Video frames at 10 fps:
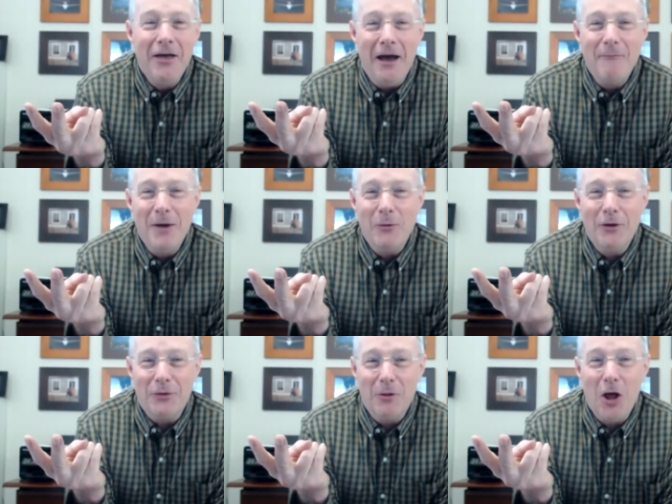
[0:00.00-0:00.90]
I've been
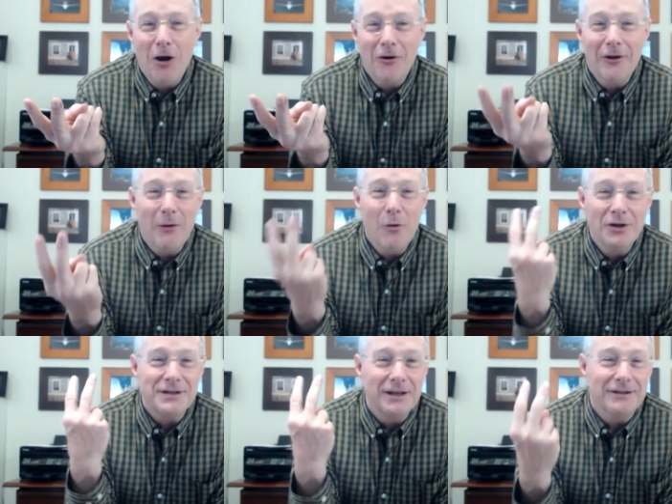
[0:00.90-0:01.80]
with them longer than I
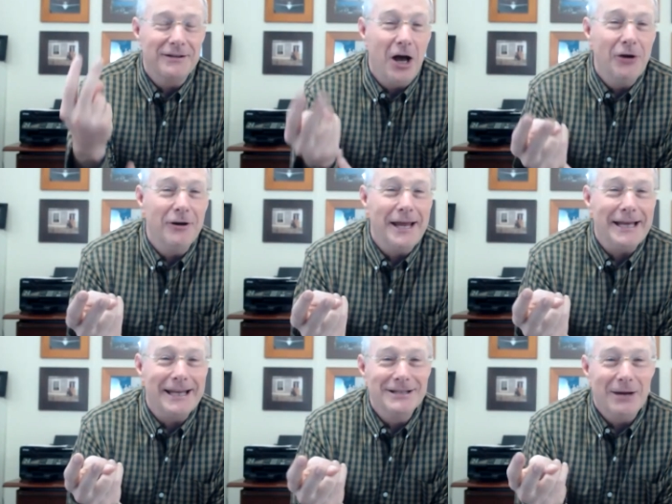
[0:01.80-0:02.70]
was the
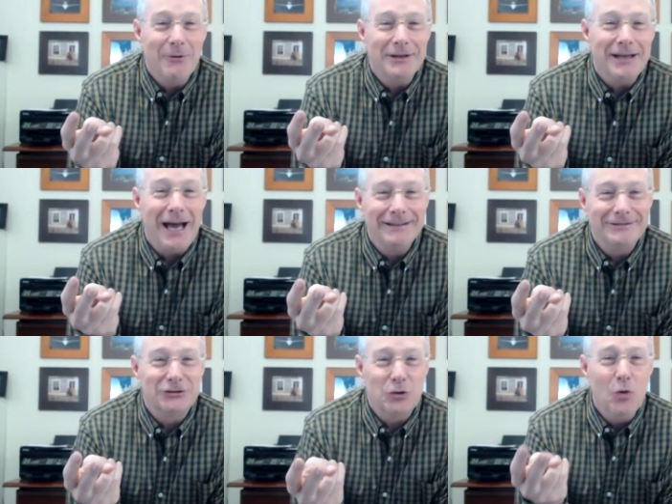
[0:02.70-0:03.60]
108 kids I went to
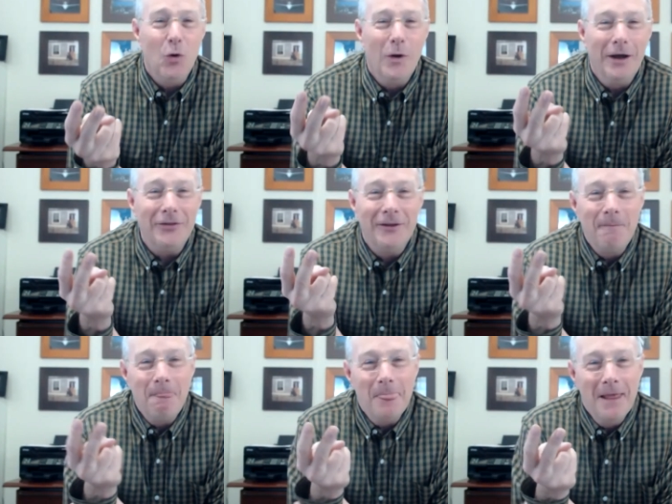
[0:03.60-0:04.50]
school with.
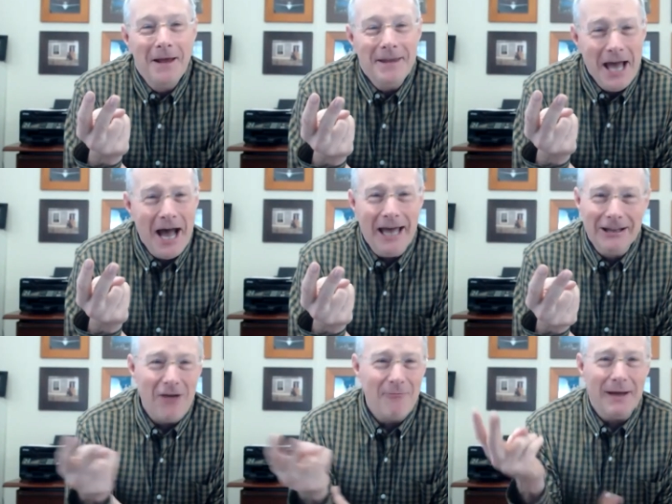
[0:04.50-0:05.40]
Yeah, I
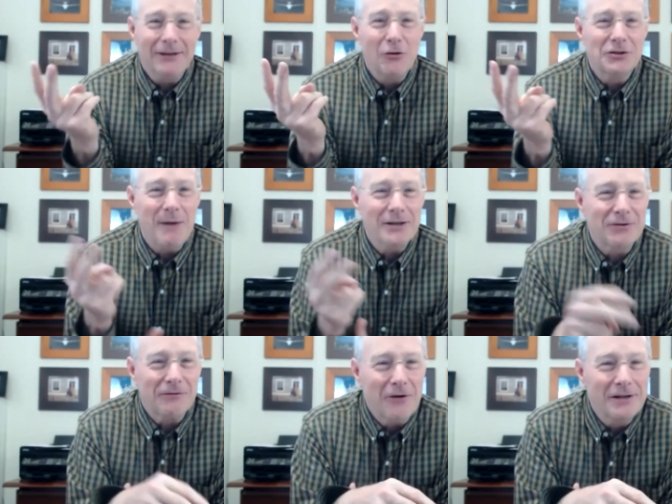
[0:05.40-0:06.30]
love my
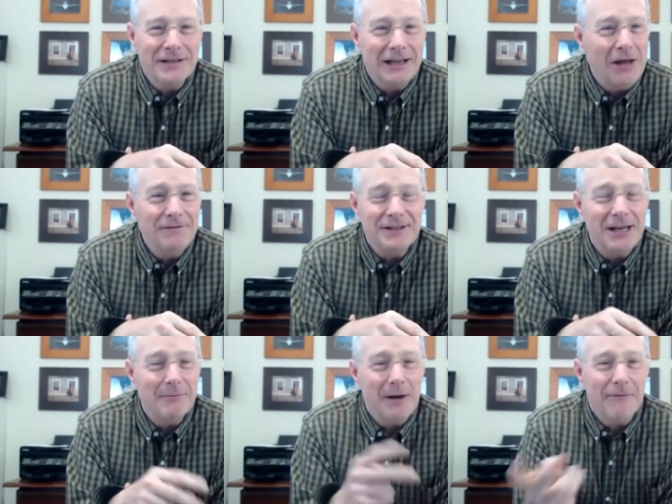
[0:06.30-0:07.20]
Toastmaster friends. I love
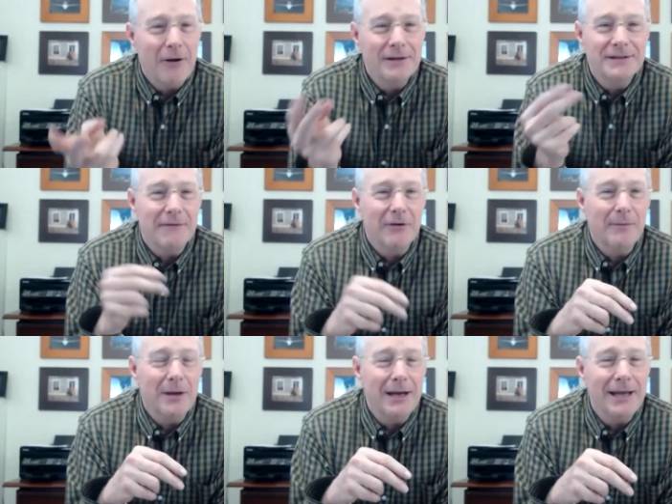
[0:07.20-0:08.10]
seeing my friends every
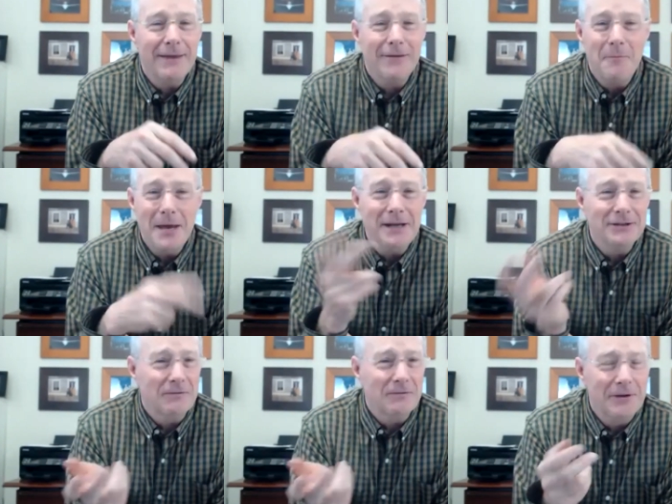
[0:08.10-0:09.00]
meeting, and the
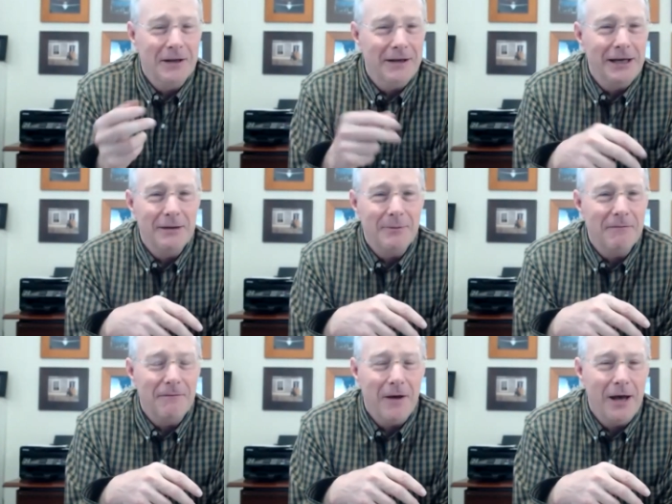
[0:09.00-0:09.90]
meetings are need to be
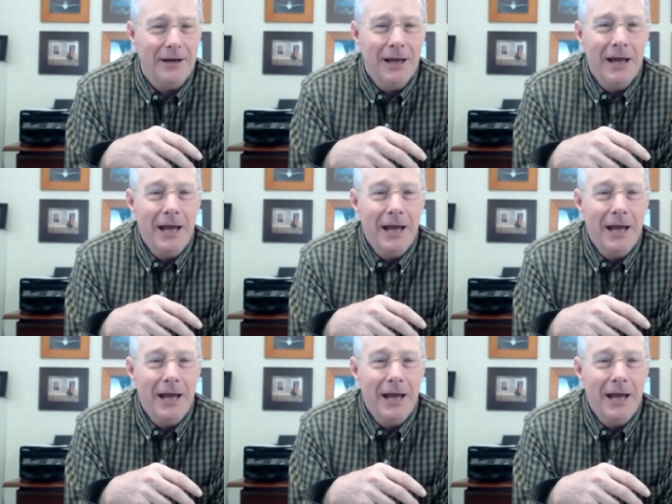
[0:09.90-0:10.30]
fun.